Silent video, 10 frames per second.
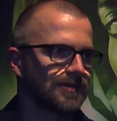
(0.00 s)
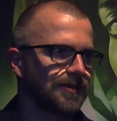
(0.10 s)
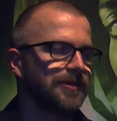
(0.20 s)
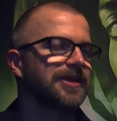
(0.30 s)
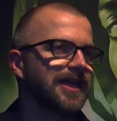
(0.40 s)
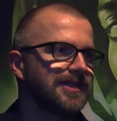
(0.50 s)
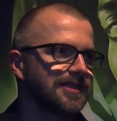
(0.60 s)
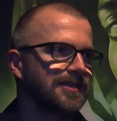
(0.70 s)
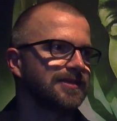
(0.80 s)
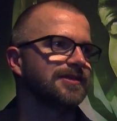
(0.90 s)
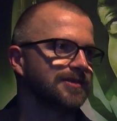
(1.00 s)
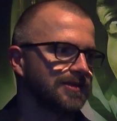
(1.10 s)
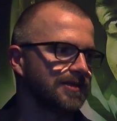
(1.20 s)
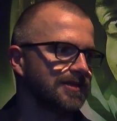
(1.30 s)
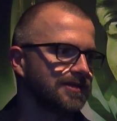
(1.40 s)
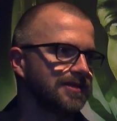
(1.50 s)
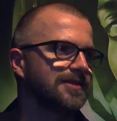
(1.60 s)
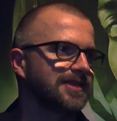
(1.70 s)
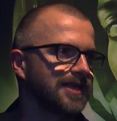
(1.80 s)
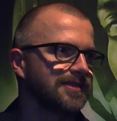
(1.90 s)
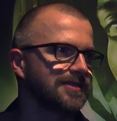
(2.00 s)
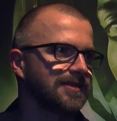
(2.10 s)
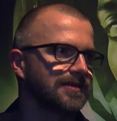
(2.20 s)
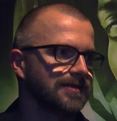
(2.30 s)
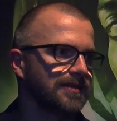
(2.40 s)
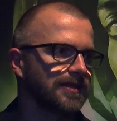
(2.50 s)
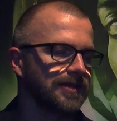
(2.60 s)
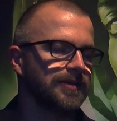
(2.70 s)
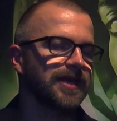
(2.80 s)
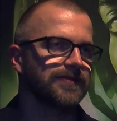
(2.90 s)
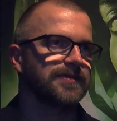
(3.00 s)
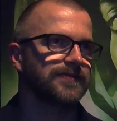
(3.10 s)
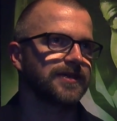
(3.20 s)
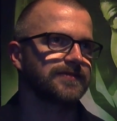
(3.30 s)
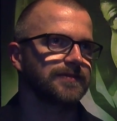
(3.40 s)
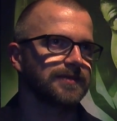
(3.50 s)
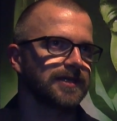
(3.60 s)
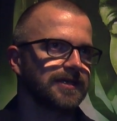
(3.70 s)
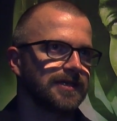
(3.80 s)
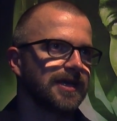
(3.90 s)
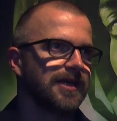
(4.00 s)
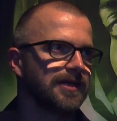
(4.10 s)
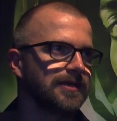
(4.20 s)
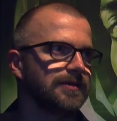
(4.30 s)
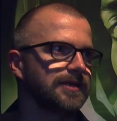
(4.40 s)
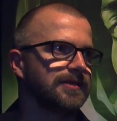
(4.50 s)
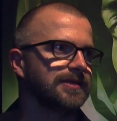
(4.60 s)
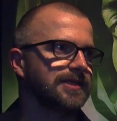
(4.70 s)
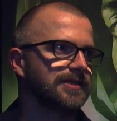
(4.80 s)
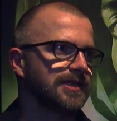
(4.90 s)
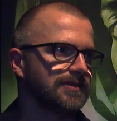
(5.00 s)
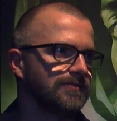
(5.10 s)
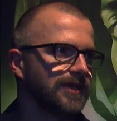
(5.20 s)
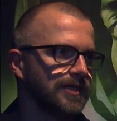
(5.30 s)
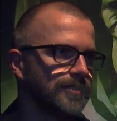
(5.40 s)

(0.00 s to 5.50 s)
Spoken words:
communicated the sense that I think you get from the first film, that it really